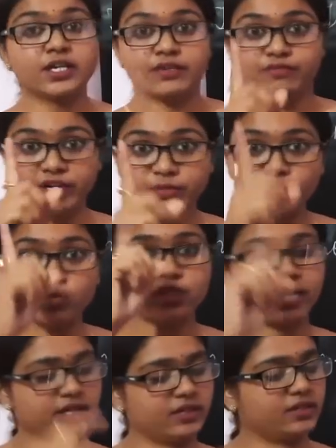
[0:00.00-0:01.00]
One more
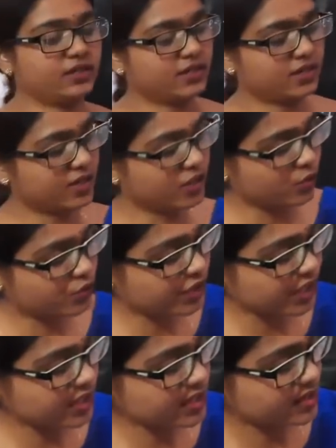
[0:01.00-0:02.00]
thing, you see
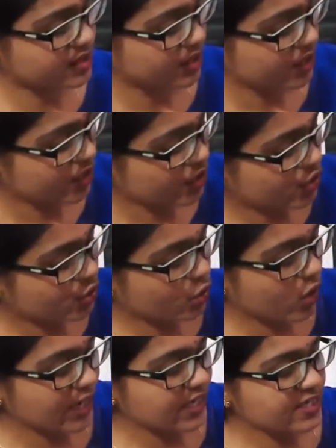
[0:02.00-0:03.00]
this
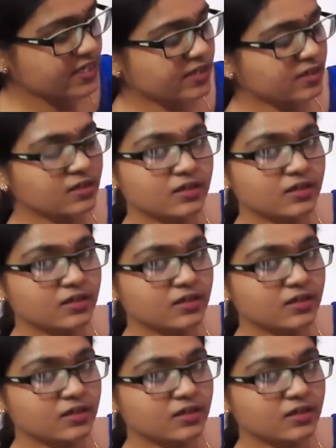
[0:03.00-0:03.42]
soil is there,